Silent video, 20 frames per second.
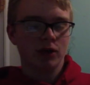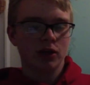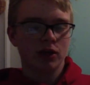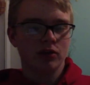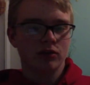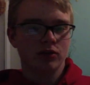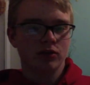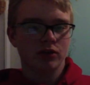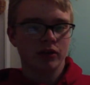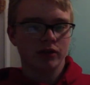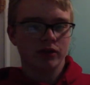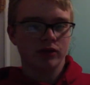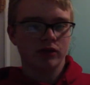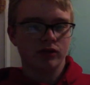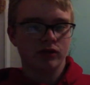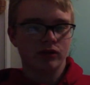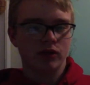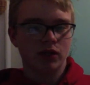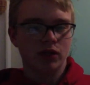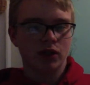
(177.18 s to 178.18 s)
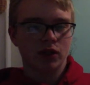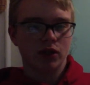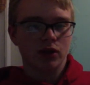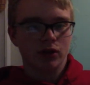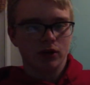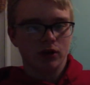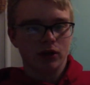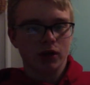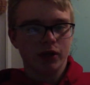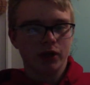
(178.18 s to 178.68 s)
introduction
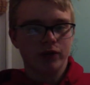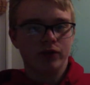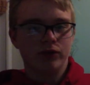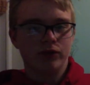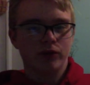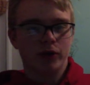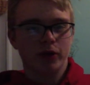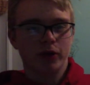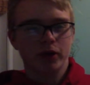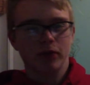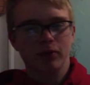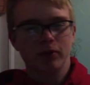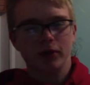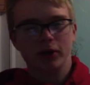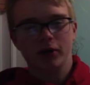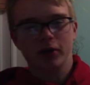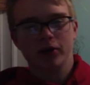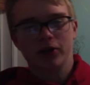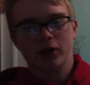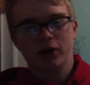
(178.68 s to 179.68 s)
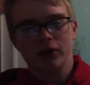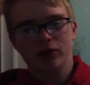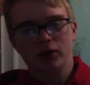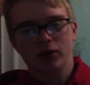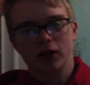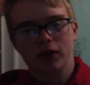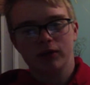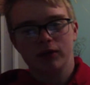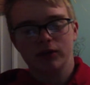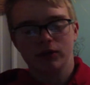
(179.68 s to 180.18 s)
video, us euphonium players often
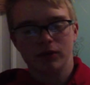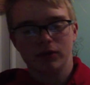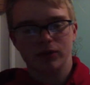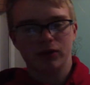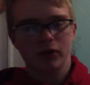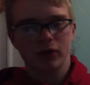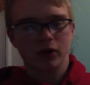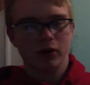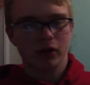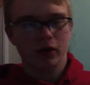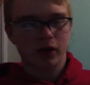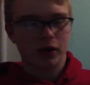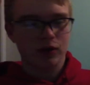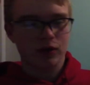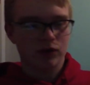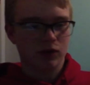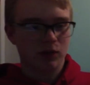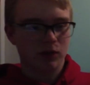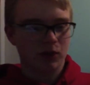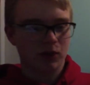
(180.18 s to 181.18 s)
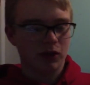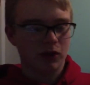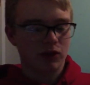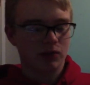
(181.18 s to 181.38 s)
have to refer to our instrument as